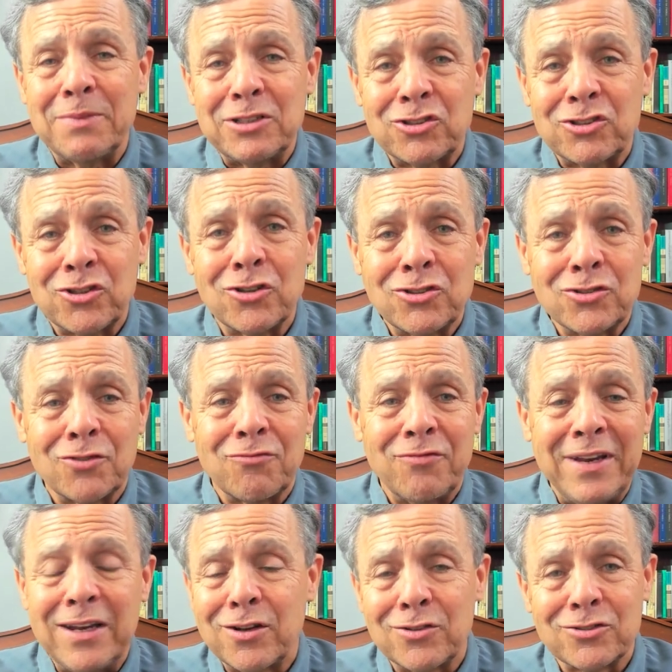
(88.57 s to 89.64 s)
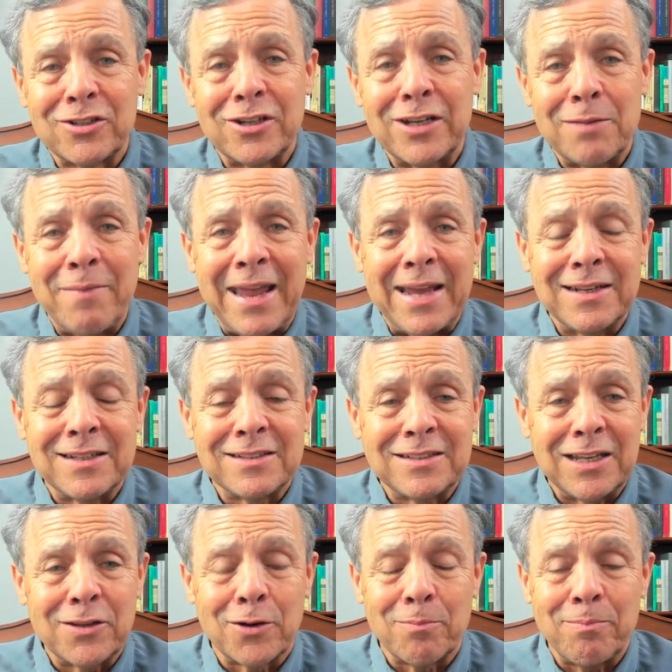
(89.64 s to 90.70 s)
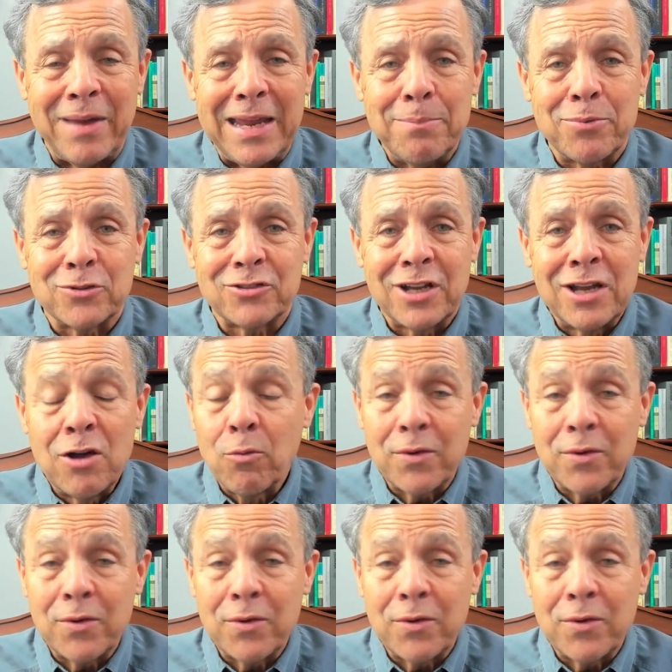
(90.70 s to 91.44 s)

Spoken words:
and search their vehicles and demand to see their papers